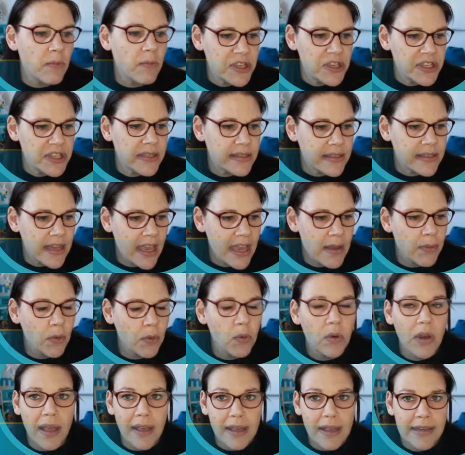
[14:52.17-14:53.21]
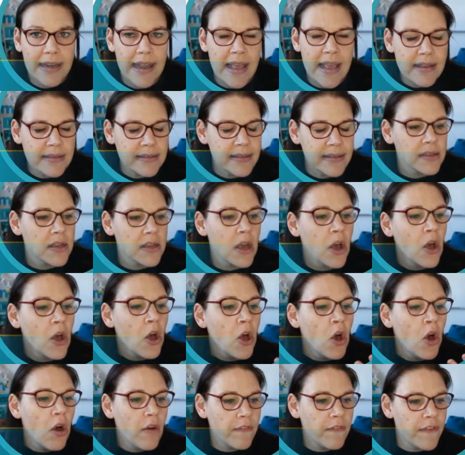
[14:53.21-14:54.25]
which is a table, like a list
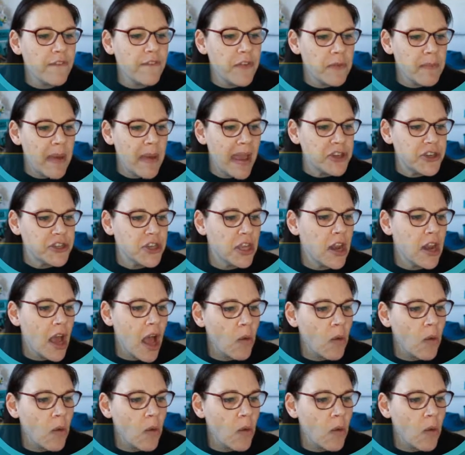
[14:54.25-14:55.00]
of information.